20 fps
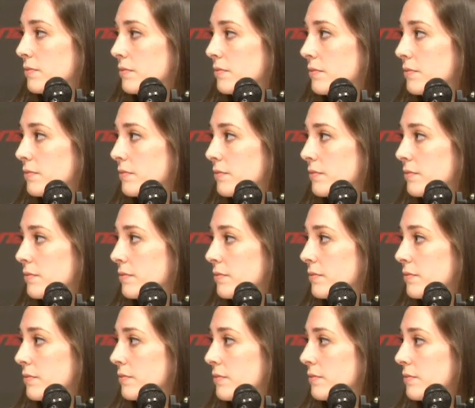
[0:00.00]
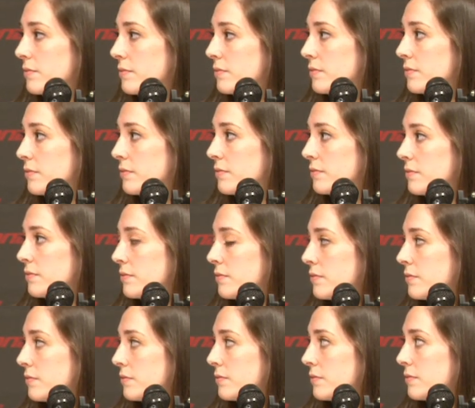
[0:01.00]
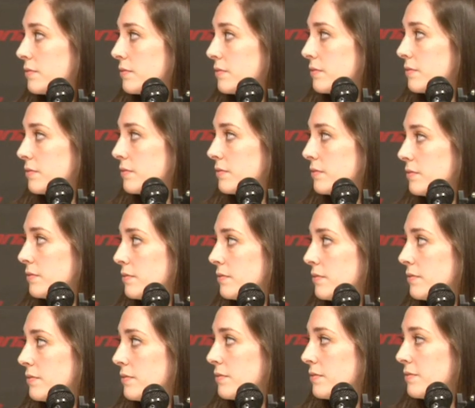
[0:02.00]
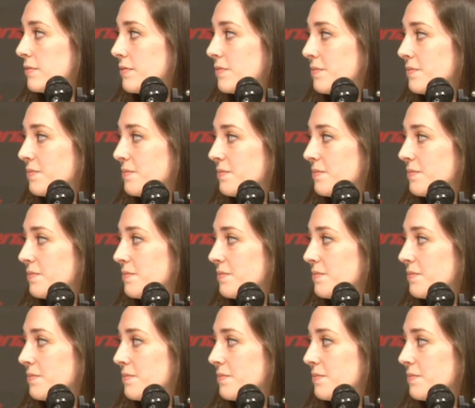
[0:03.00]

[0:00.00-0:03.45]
(silent)